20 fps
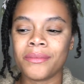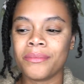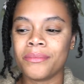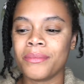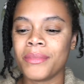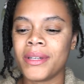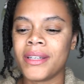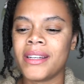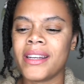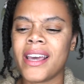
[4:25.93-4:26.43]

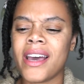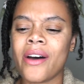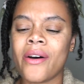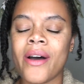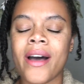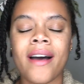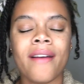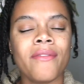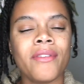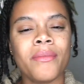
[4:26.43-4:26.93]
but now
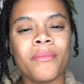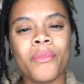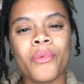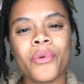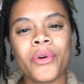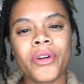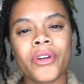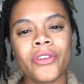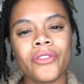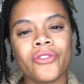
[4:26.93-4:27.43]
having
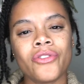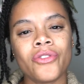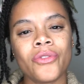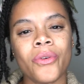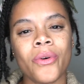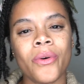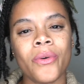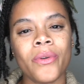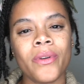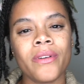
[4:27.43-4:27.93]
more
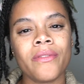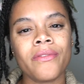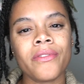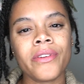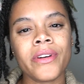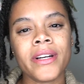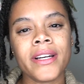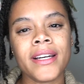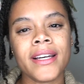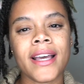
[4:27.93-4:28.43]
control over
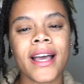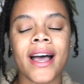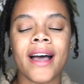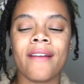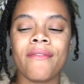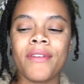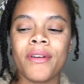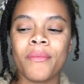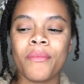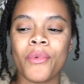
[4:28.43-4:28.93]
it,
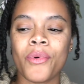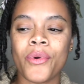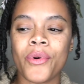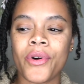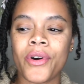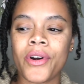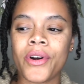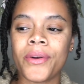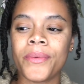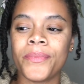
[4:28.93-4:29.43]
having
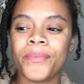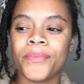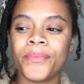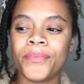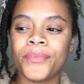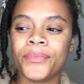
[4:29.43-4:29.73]
more